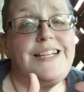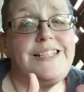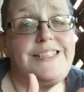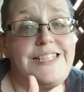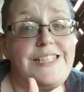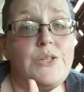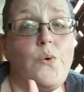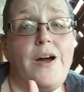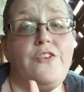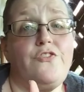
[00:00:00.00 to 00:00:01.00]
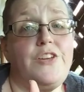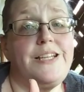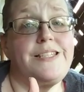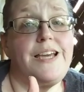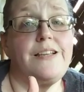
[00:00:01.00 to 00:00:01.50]
it didn't quite fit
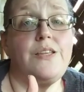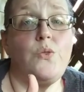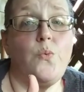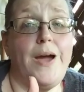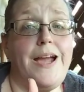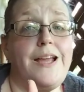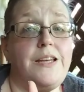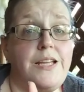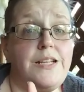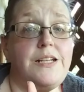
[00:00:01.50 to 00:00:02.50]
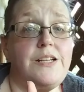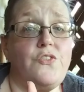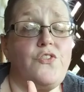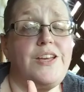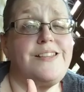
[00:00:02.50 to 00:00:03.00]
exactly the way I needed it to
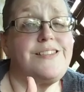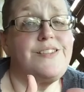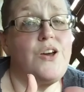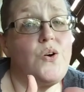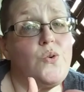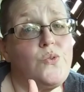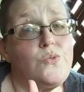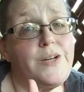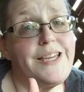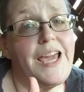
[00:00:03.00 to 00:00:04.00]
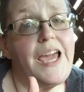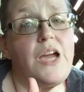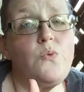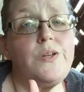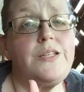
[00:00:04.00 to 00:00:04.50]
fit, so I
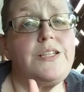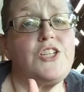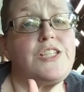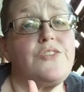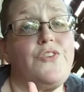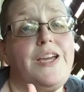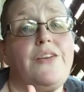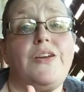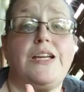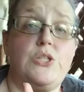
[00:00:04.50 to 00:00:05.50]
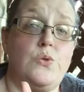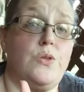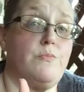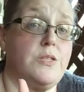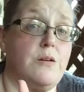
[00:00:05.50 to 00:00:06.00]
can't really justify giving it 2
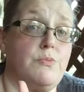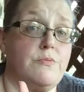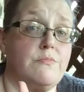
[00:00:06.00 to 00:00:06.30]
thumbs up.